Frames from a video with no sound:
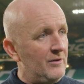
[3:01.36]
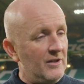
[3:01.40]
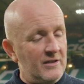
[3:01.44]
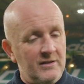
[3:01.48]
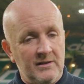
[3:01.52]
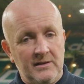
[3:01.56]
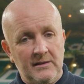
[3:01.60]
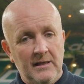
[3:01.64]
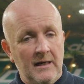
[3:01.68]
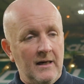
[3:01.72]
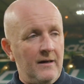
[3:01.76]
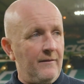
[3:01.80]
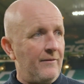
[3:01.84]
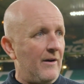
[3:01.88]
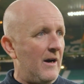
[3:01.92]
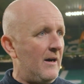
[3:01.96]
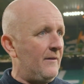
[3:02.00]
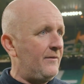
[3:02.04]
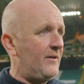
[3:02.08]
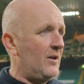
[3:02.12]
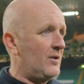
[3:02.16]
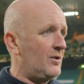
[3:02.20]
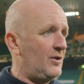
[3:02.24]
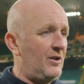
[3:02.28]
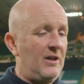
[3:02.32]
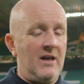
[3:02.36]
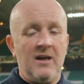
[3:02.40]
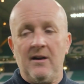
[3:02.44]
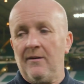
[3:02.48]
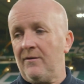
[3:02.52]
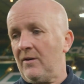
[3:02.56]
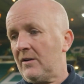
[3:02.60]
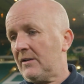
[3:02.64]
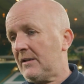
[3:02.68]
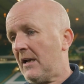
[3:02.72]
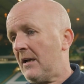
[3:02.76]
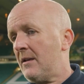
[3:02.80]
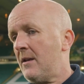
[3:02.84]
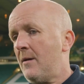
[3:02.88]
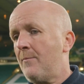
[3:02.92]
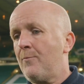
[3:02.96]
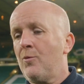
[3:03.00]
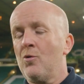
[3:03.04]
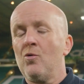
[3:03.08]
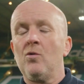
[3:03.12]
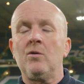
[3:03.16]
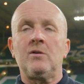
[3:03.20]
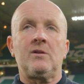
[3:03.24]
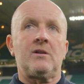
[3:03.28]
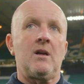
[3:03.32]
it's save after save, it's hit the
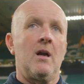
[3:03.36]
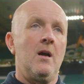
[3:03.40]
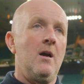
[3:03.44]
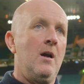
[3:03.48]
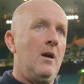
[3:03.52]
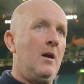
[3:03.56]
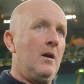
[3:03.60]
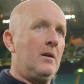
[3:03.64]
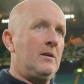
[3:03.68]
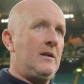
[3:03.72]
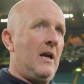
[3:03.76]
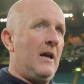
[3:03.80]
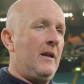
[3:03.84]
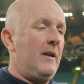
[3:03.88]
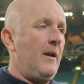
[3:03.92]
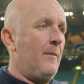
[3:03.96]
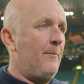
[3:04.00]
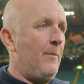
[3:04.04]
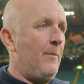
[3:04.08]
post, it's hit the